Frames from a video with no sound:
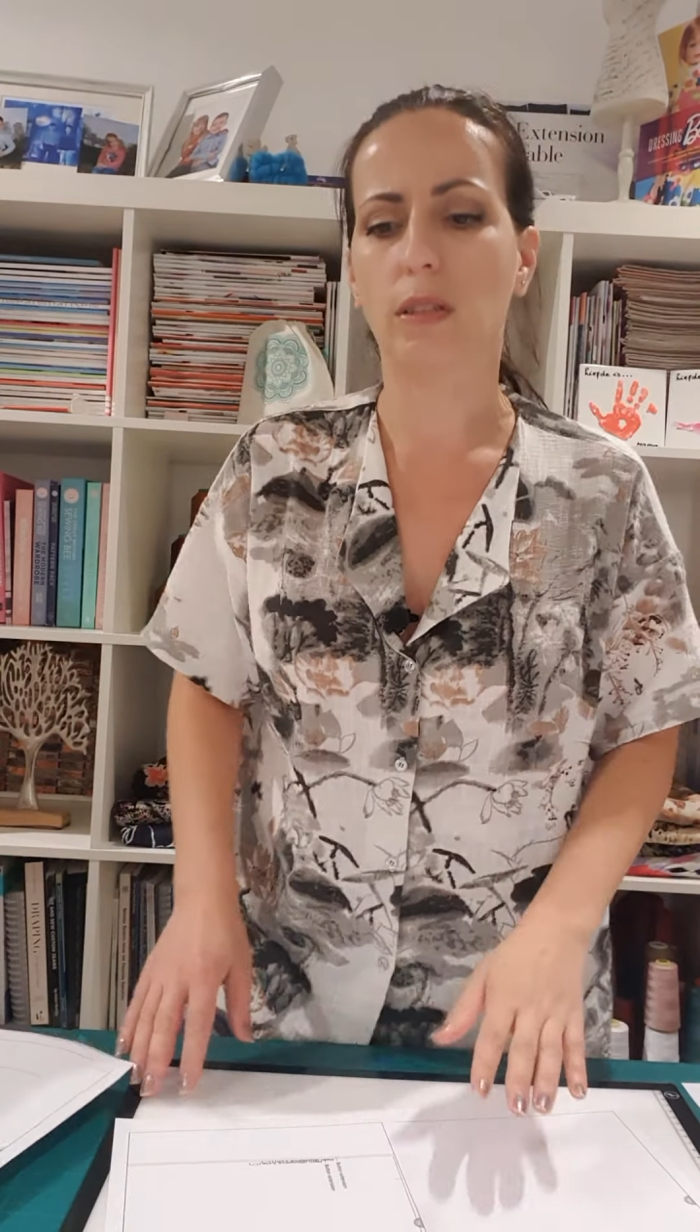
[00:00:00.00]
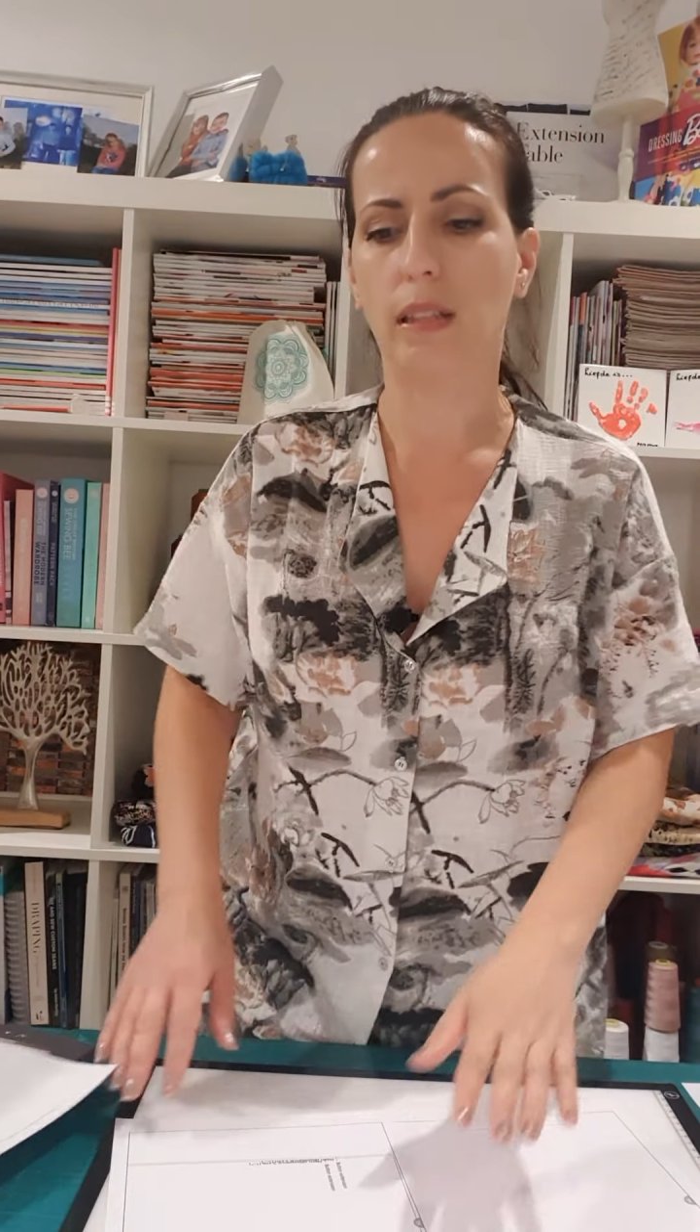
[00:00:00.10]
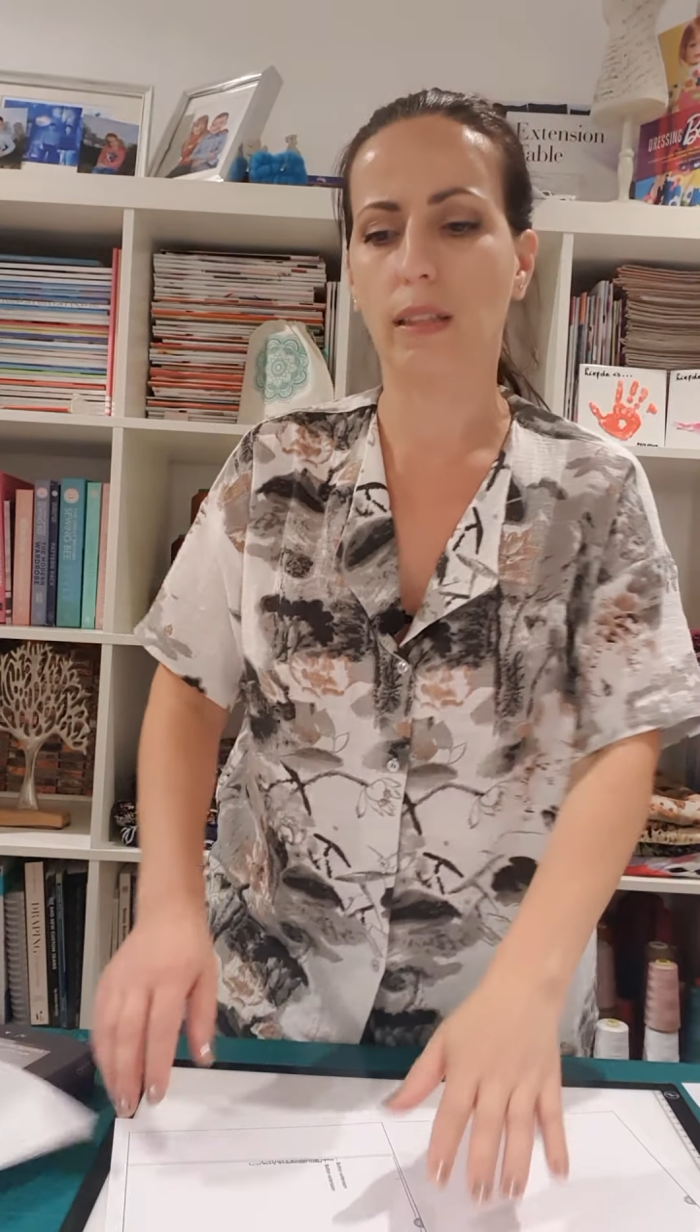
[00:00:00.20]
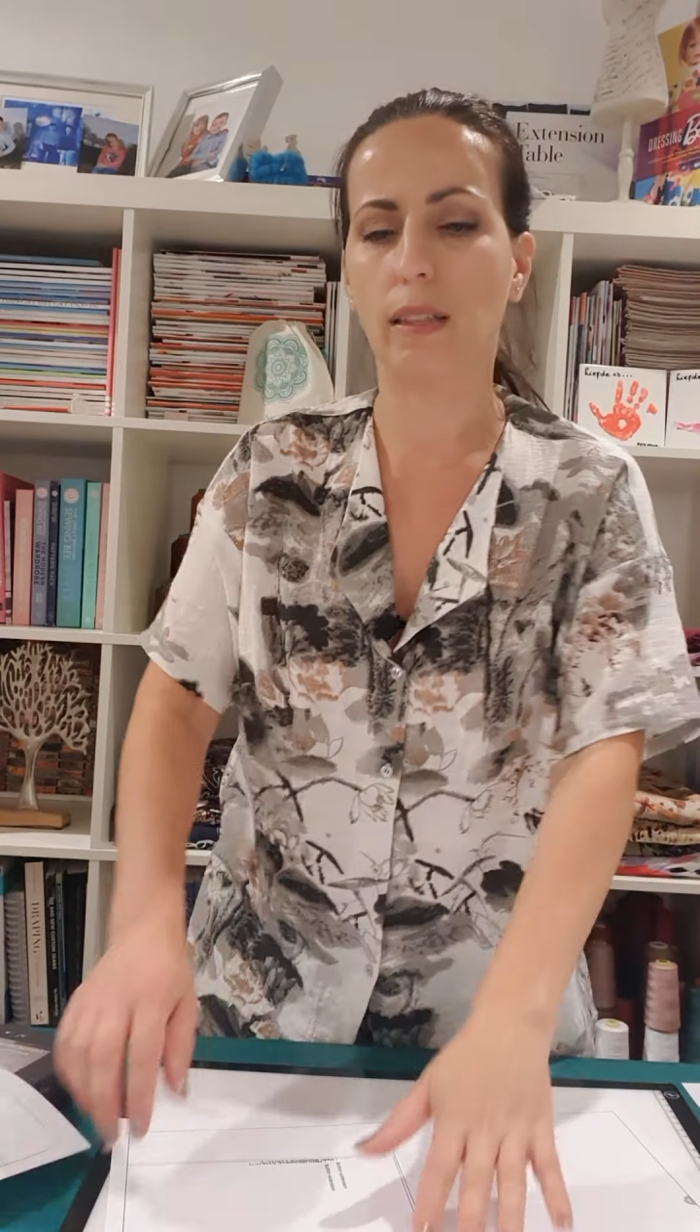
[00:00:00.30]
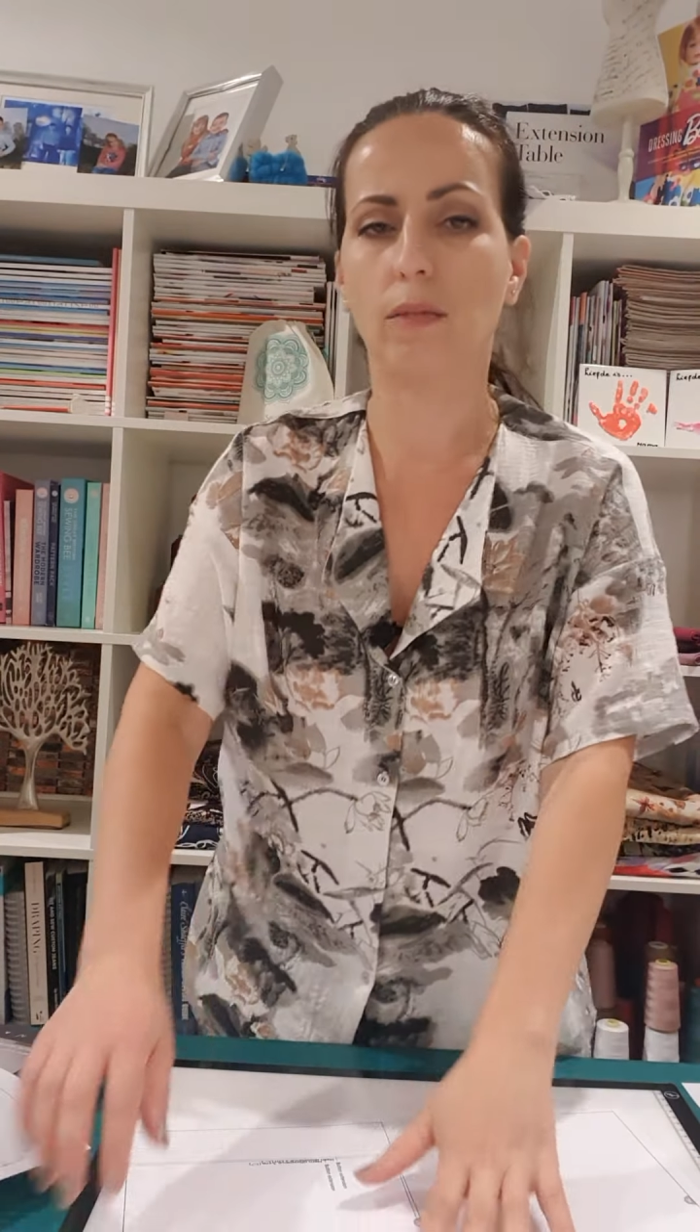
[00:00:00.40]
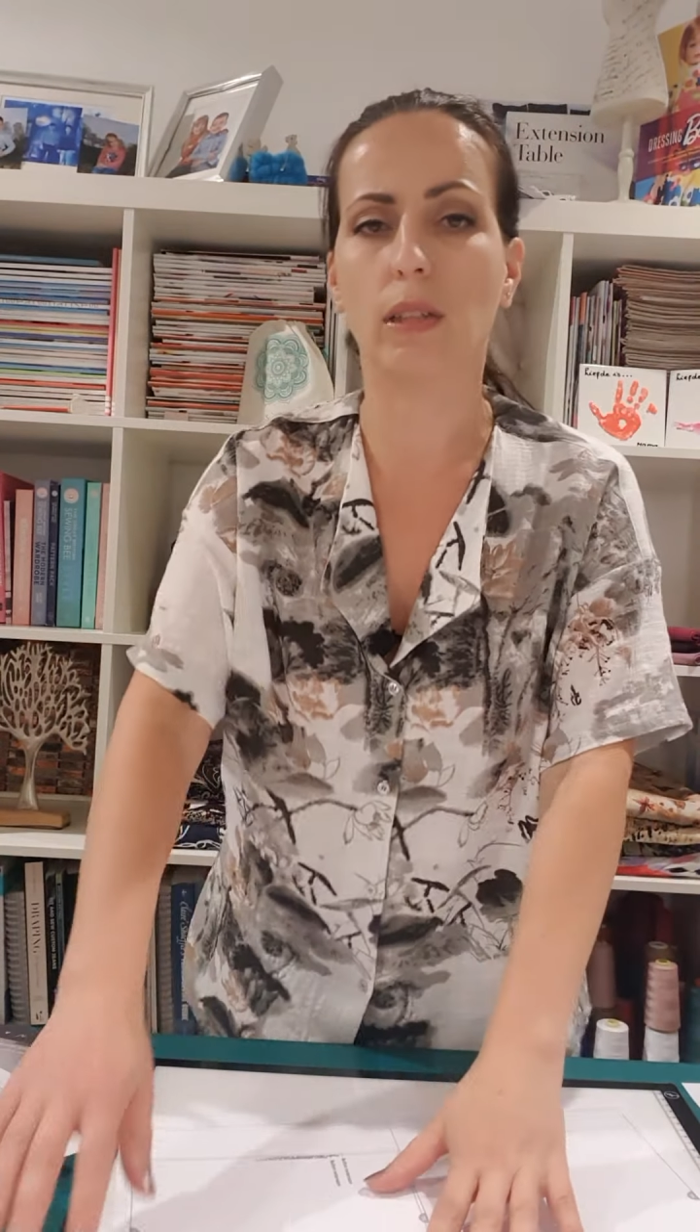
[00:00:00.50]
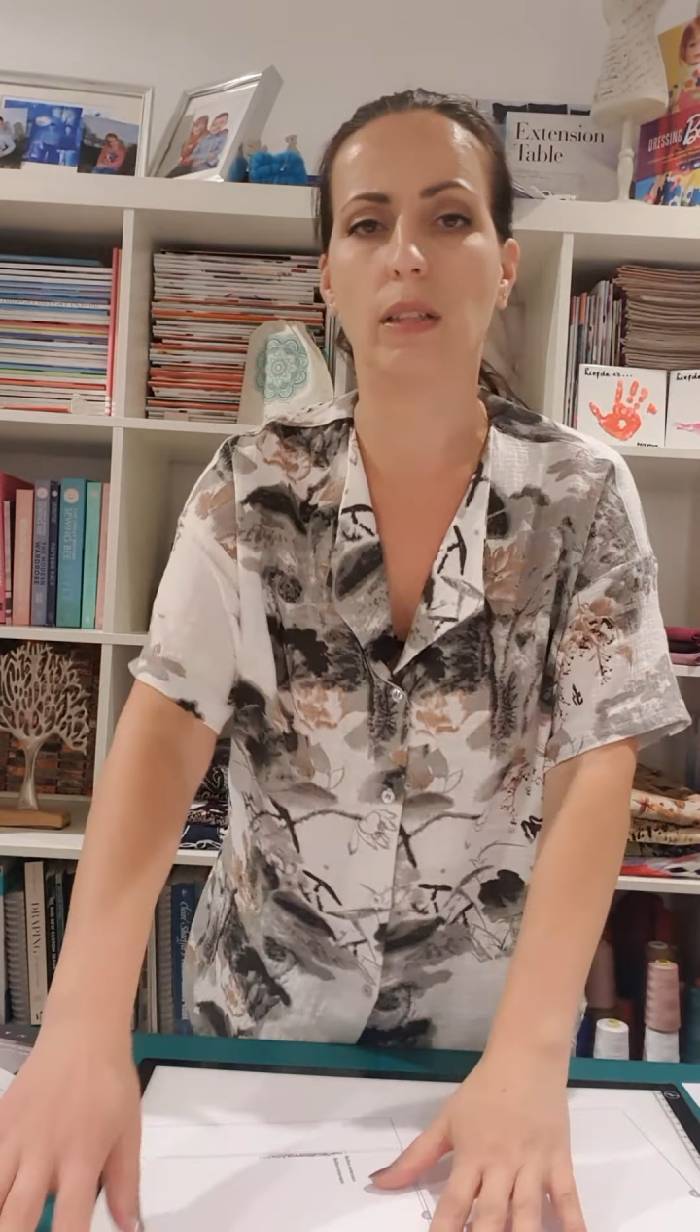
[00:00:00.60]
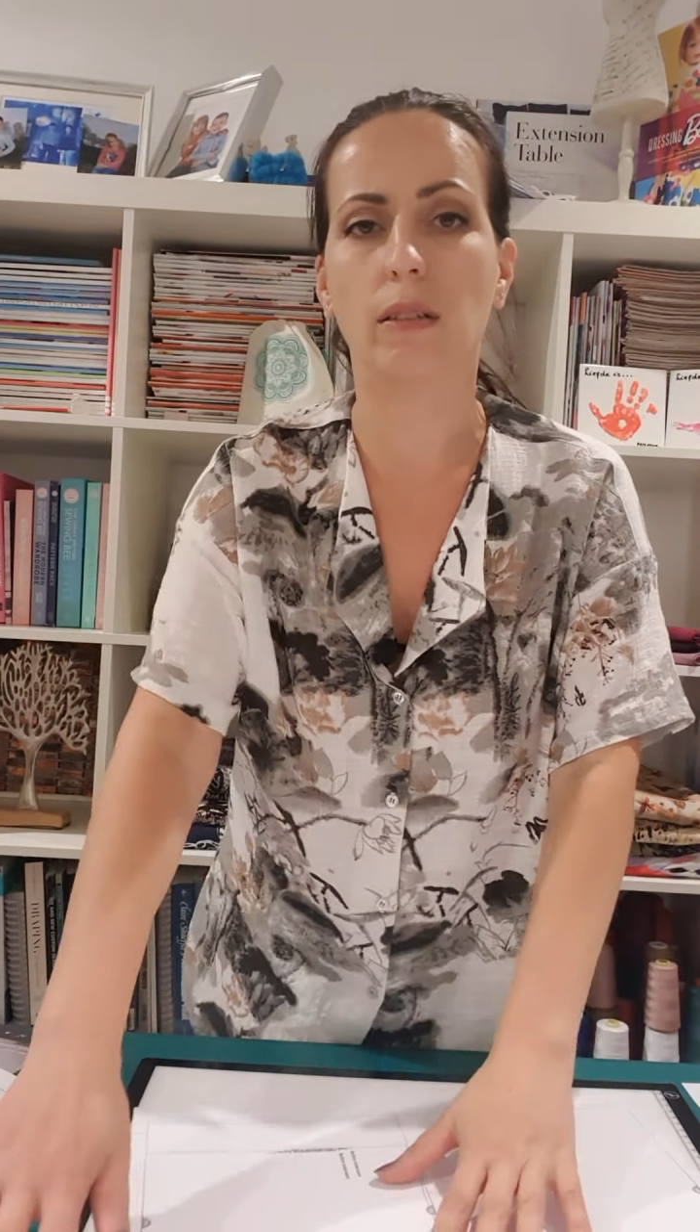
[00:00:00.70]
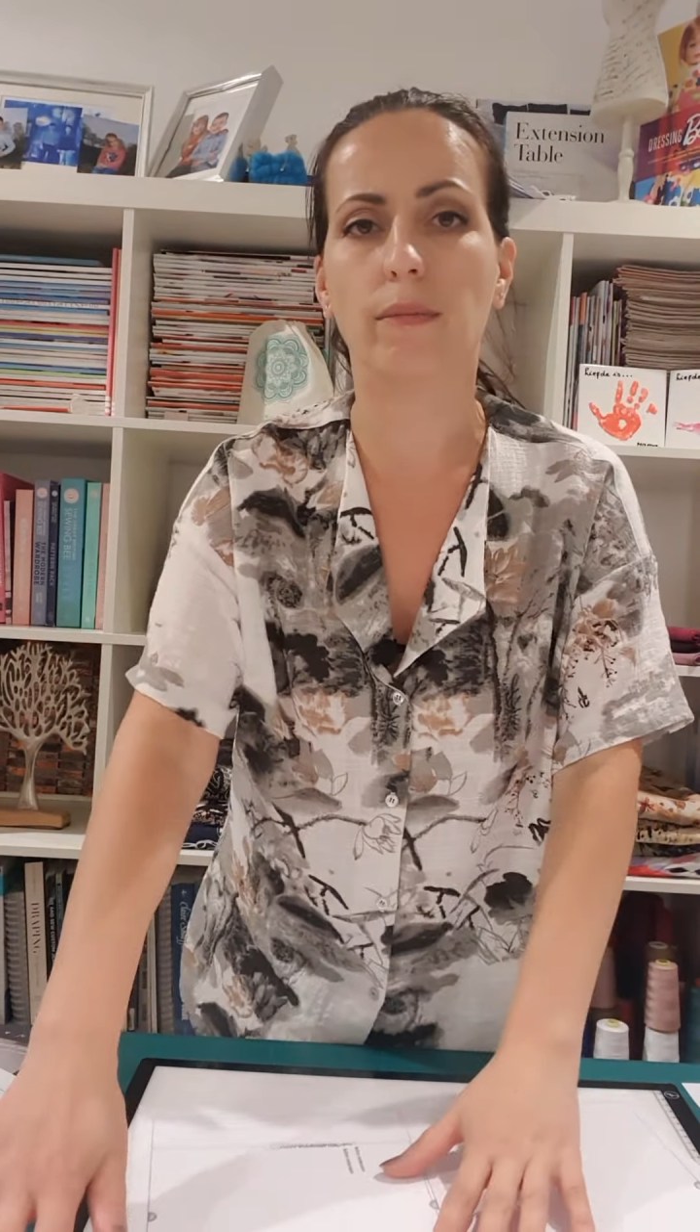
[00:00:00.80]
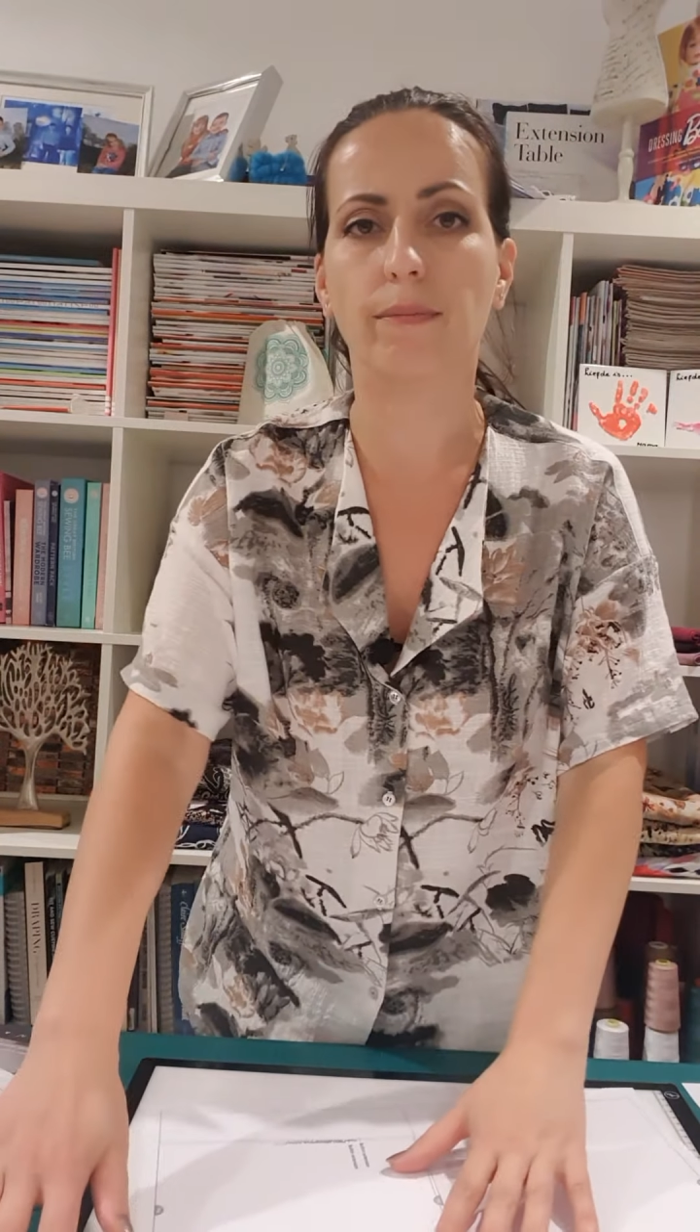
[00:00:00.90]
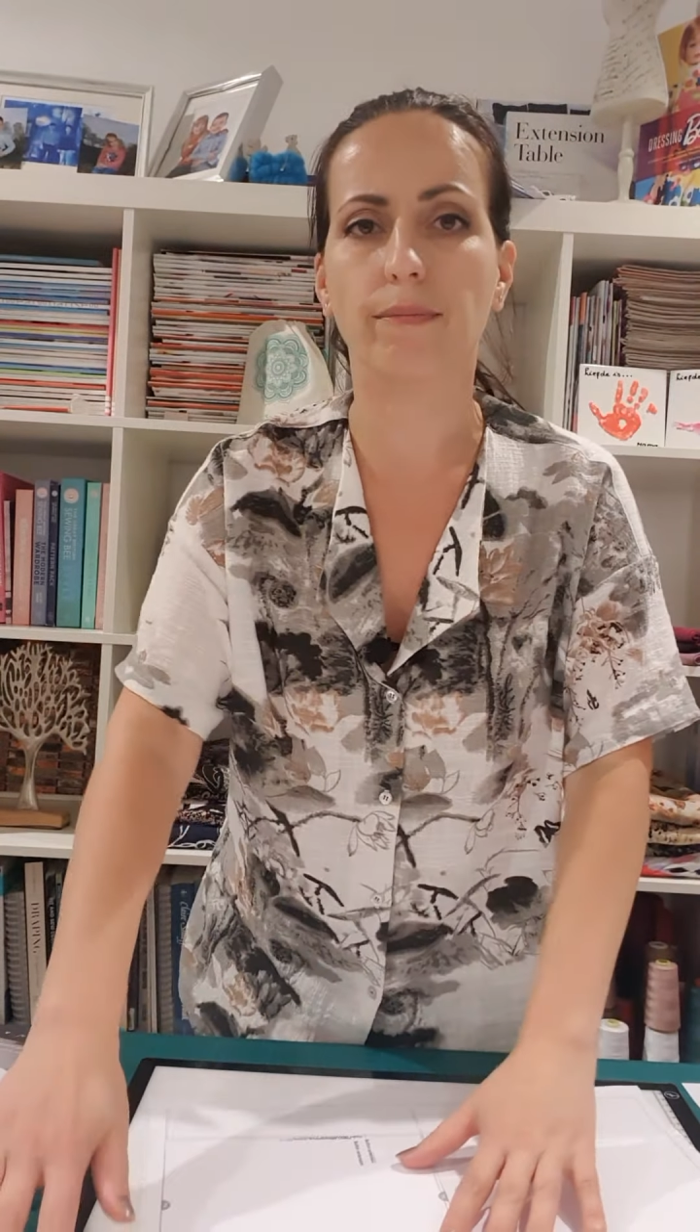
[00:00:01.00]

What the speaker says: thinking, well,